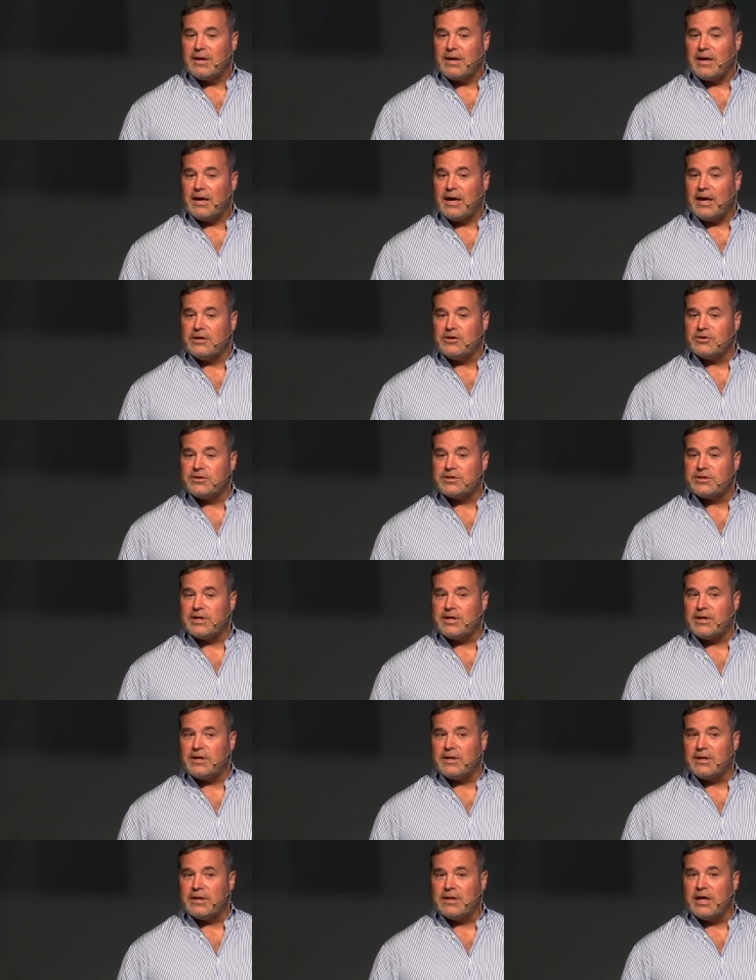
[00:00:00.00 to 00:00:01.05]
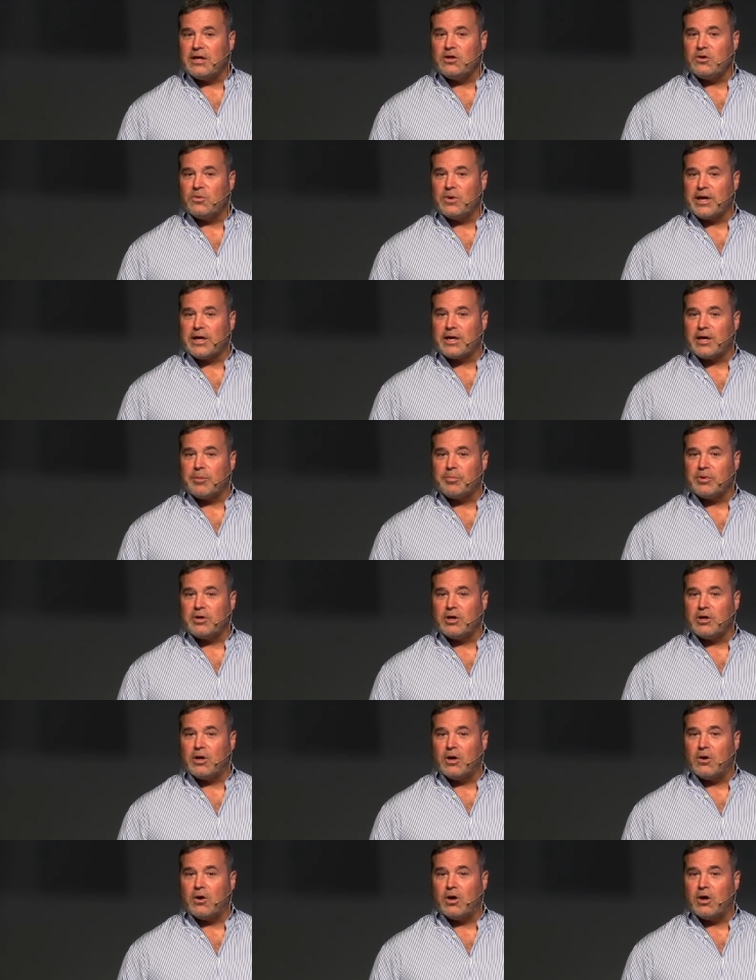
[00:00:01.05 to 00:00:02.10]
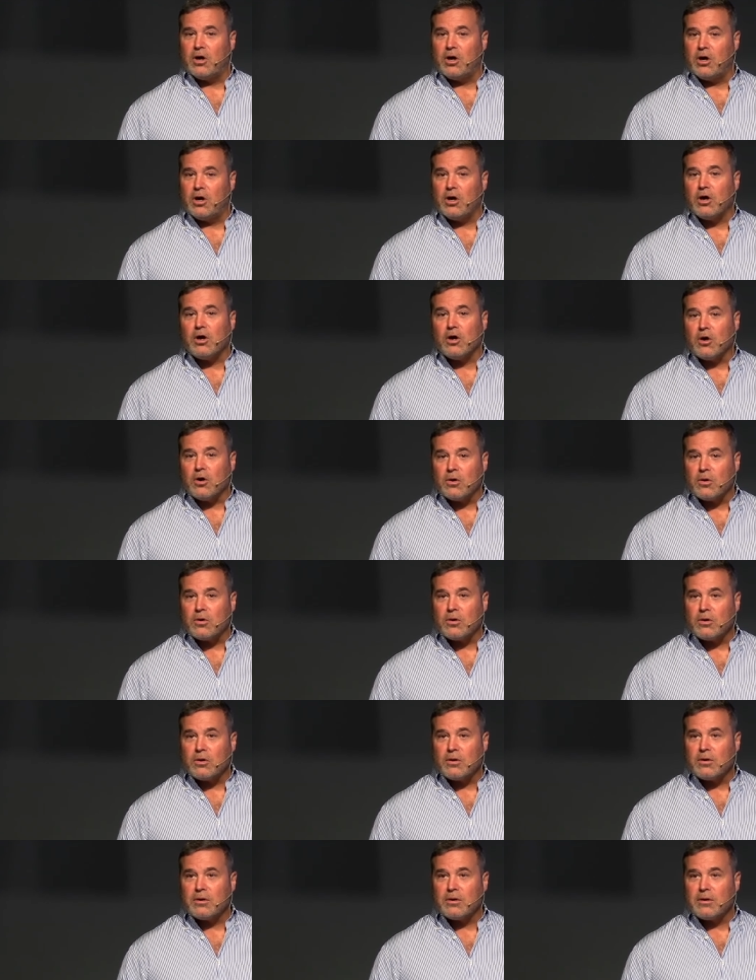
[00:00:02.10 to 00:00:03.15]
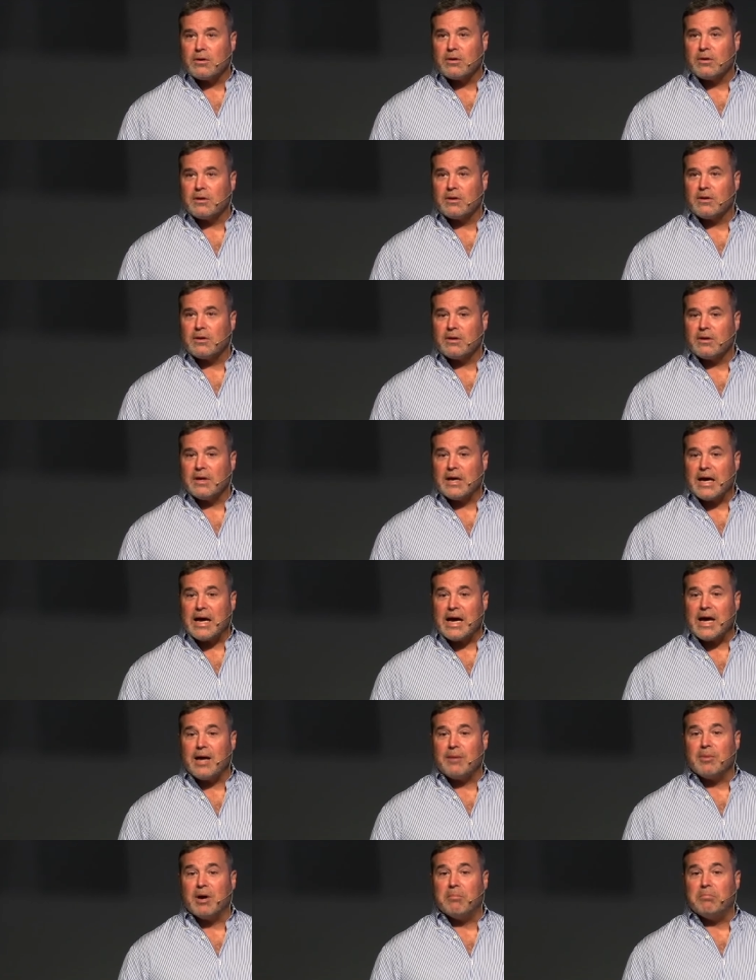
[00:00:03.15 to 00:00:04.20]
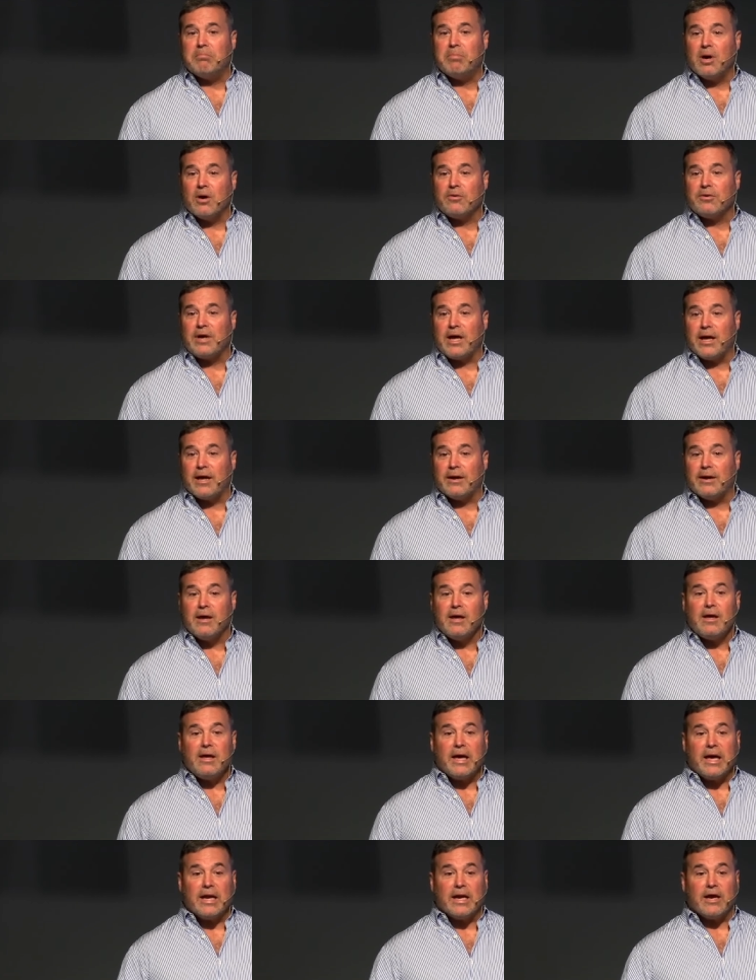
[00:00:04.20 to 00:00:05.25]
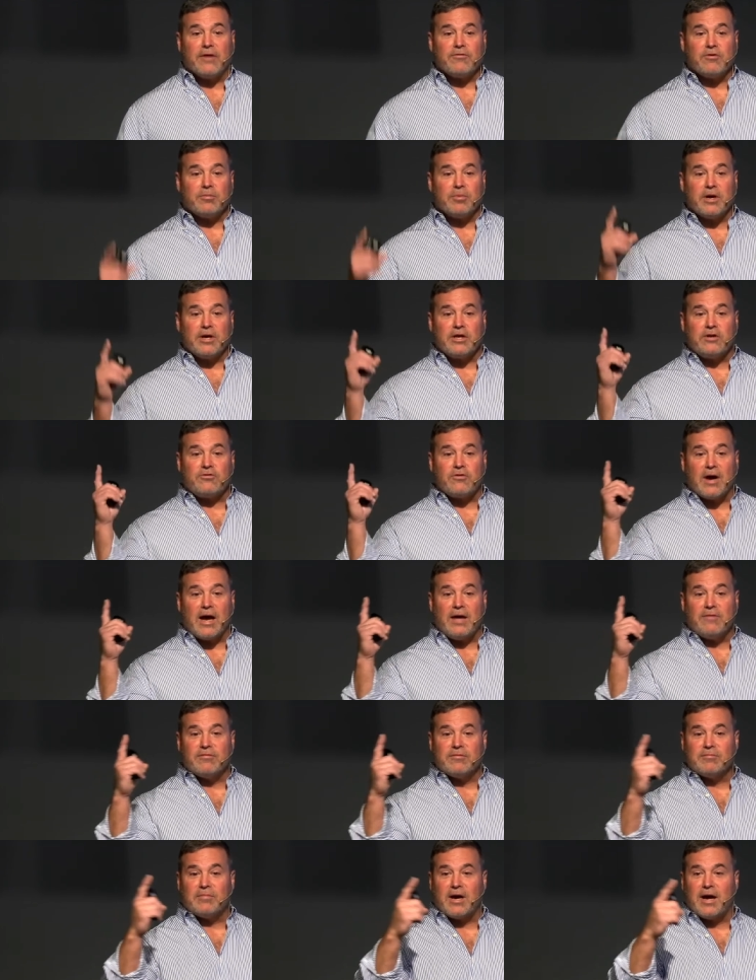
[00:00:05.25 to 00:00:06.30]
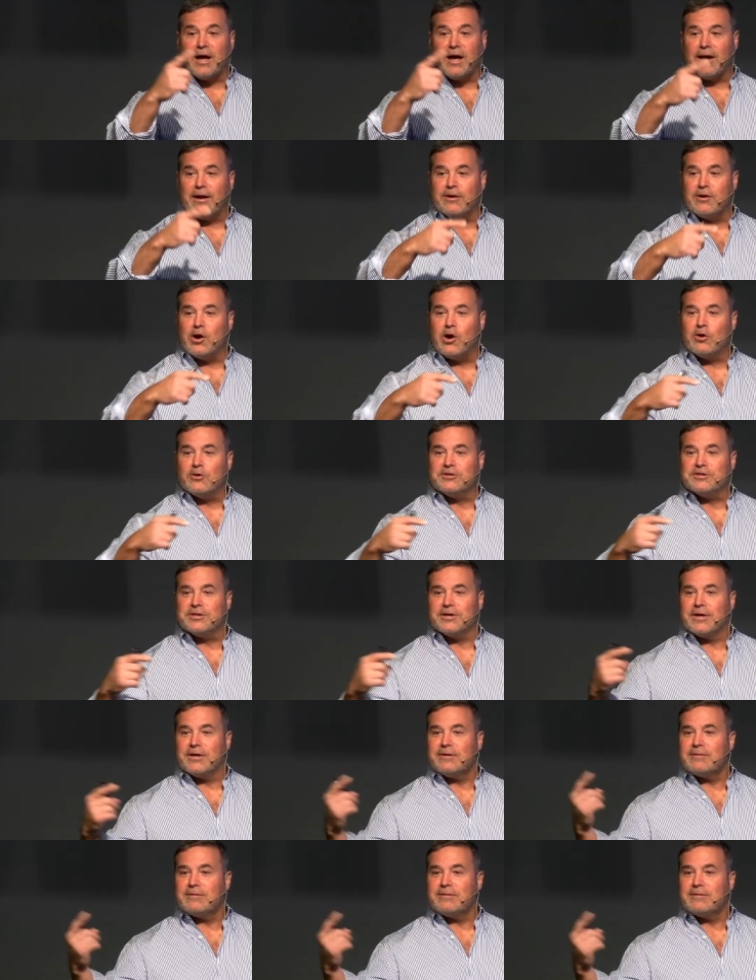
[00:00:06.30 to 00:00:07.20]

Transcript: And you see, then you wake up and you go, uh oh, I'm a bonehead. And everybody driving by knows it.